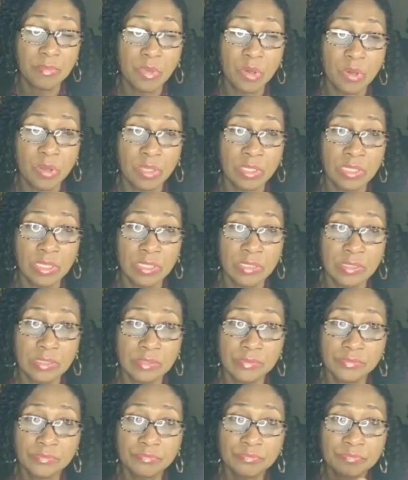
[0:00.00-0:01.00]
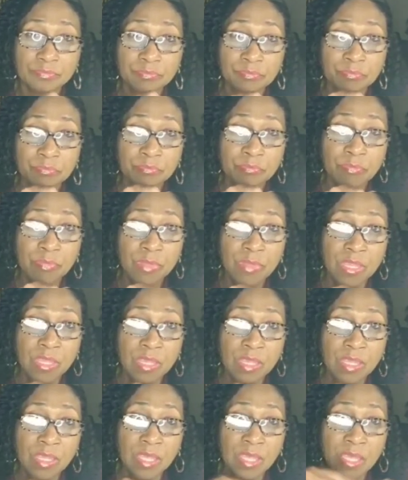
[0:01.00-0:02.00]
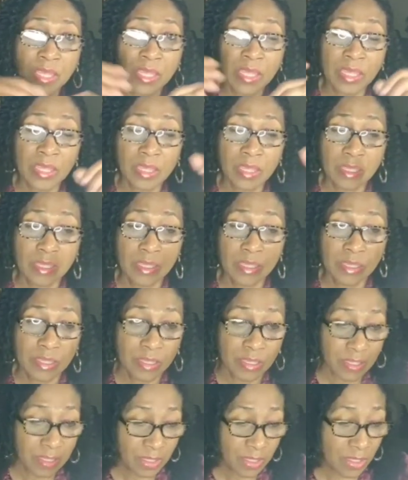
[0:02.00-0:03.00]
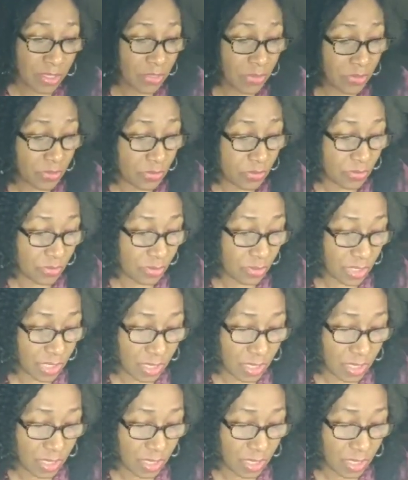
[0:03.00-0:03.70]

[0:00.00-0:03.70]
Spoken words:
on, and he, you know,